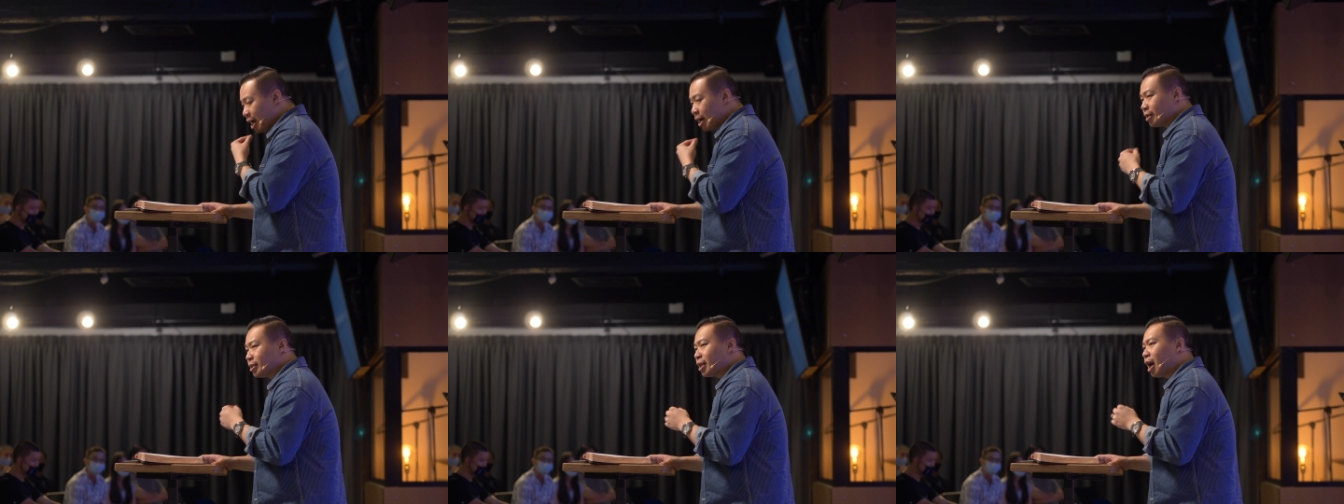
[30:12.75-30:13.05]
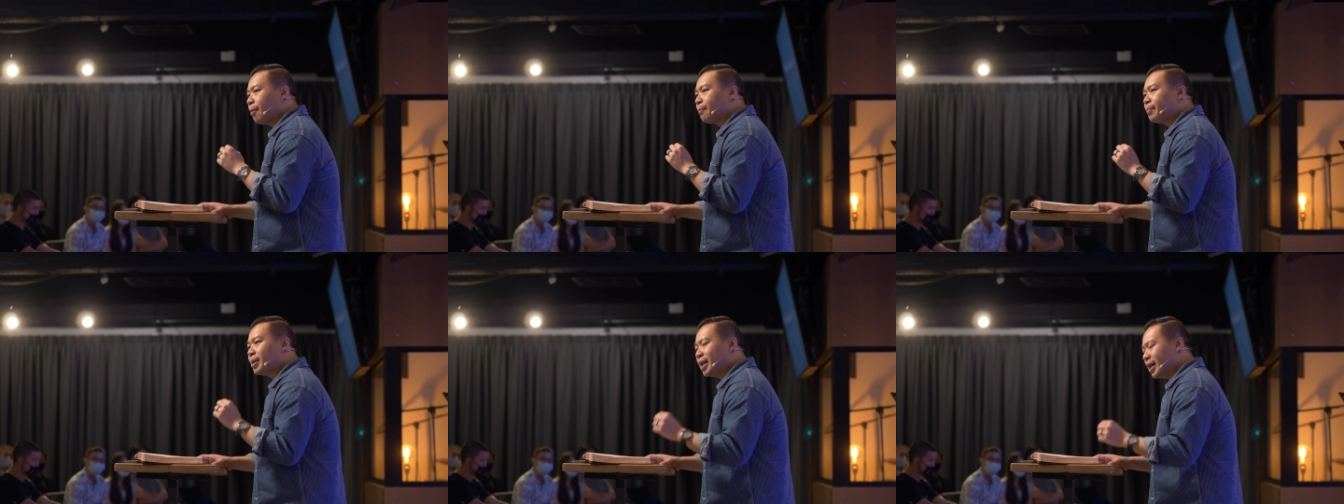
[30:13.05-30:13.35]
Now, I
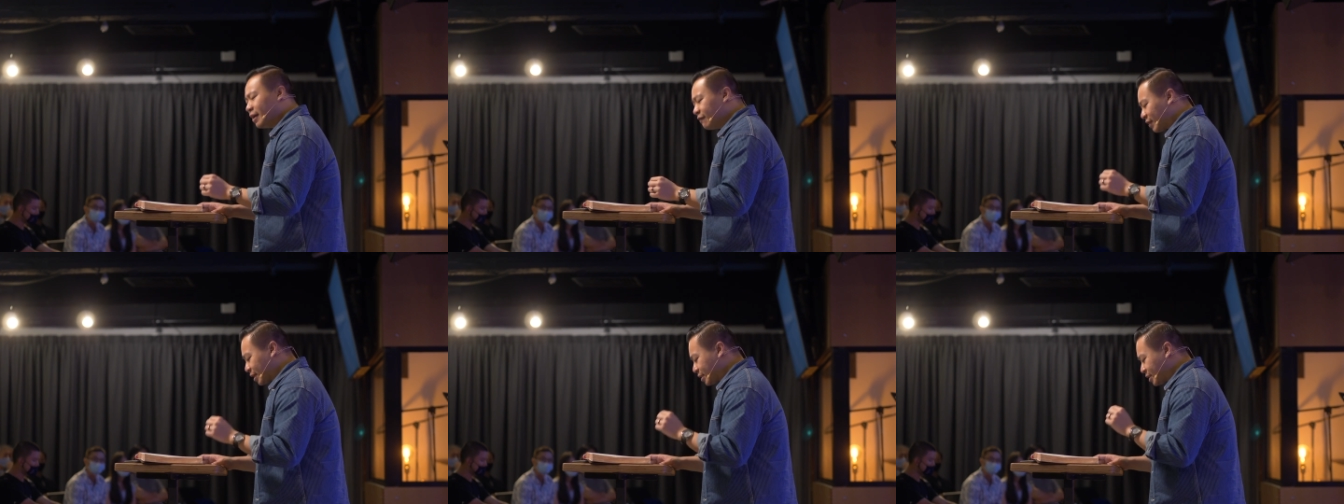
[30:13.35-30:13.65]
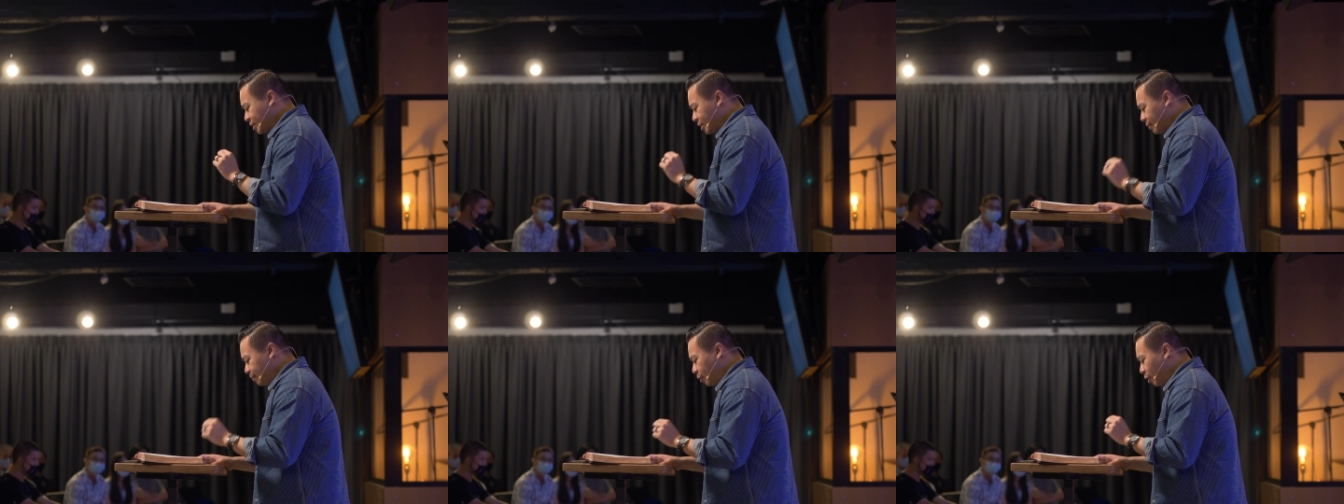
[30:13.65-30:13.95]
believe the
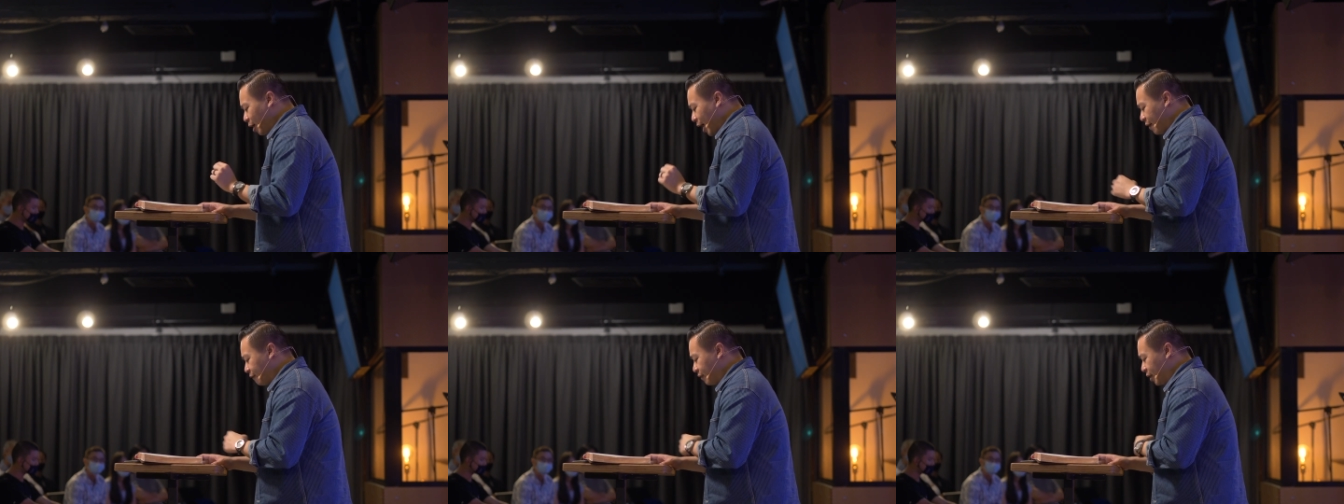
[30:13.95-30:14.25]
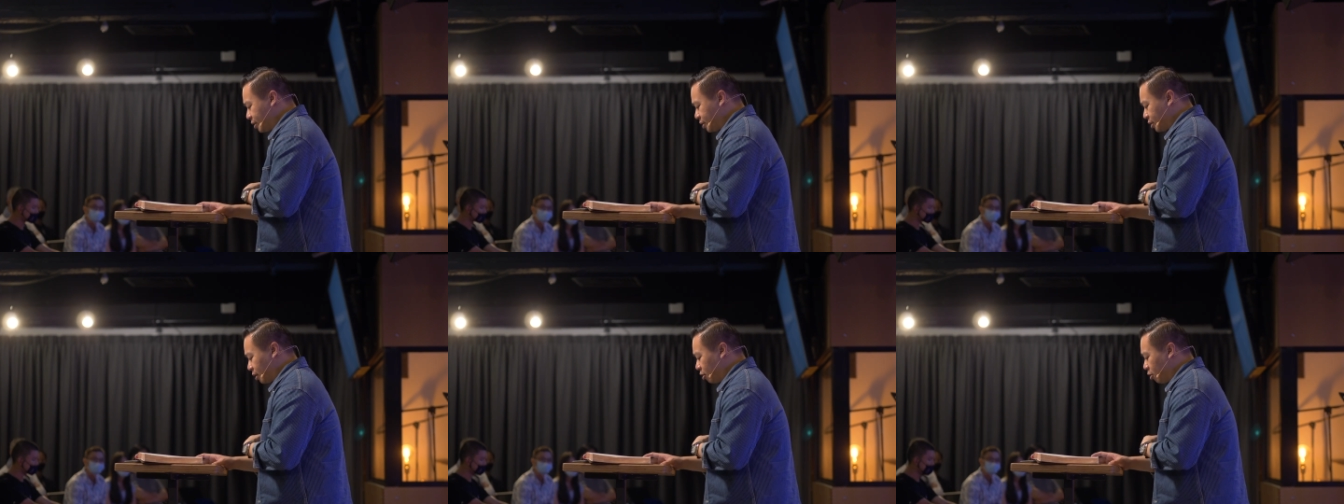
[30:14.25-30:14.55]
simple
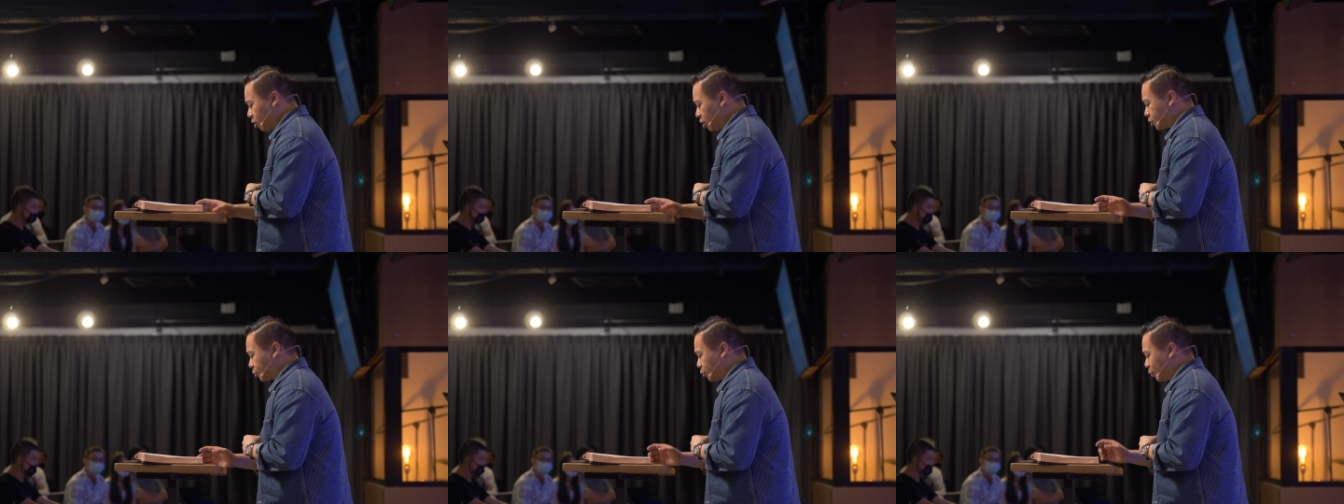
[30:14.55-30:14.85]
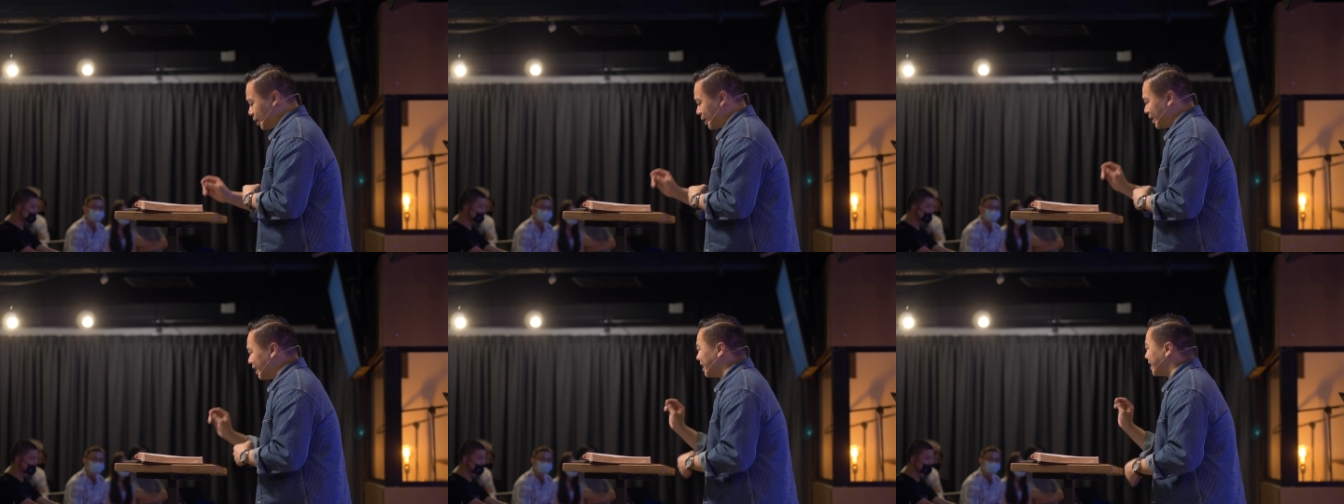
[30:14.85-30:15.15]
evidence in God's
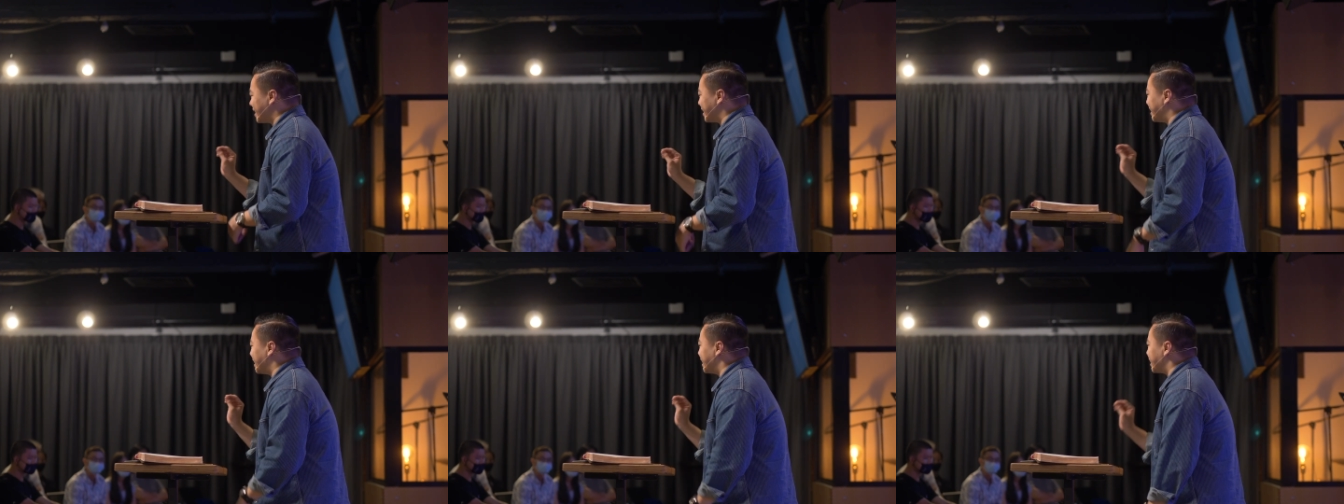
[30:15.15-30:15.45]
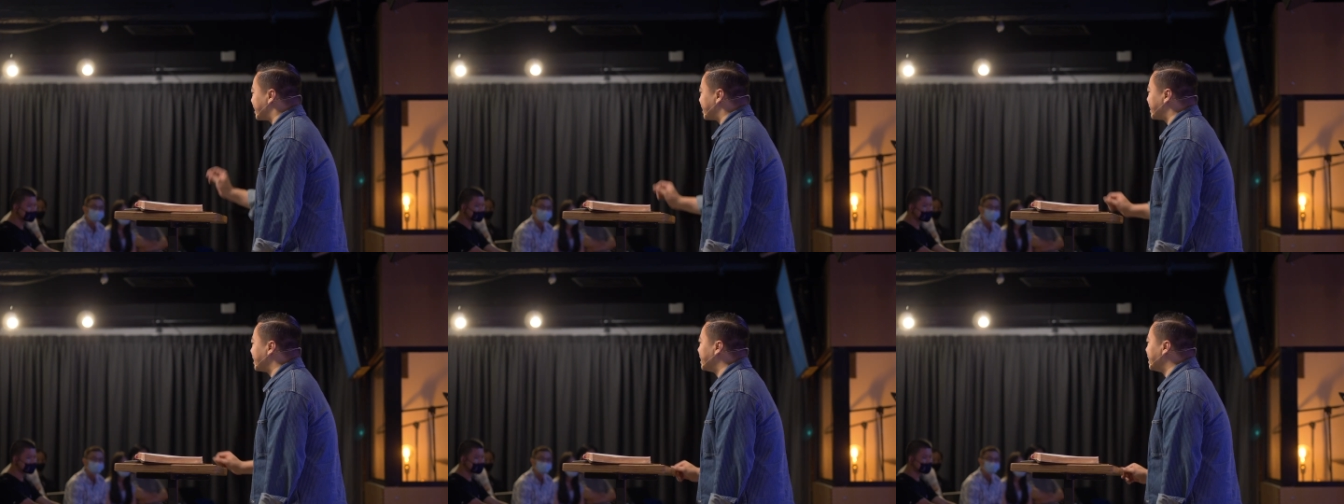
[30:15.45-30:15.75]
word is
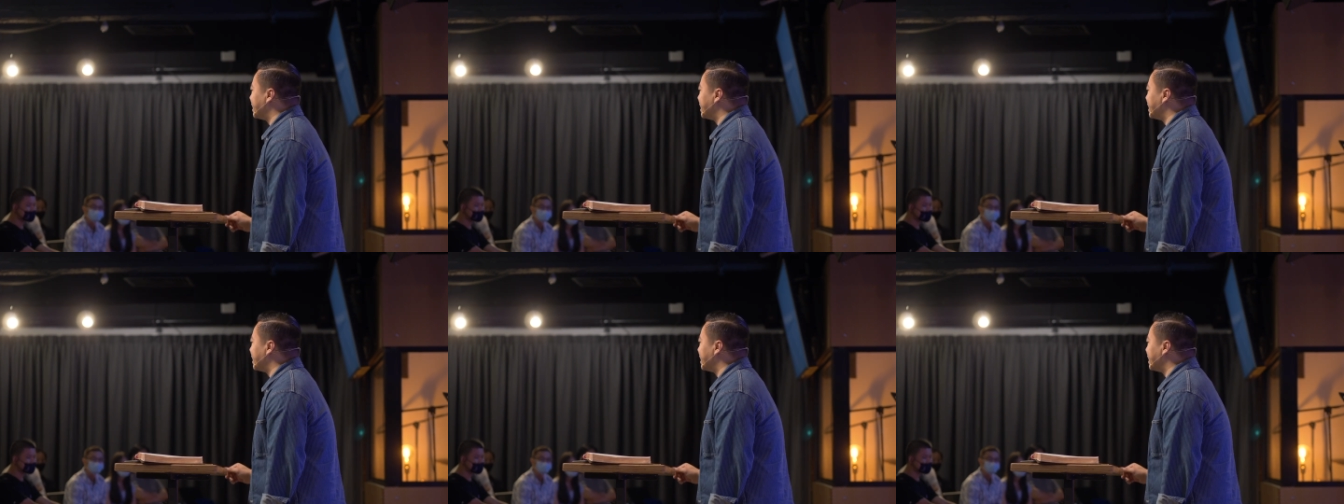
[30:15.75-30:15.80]
this.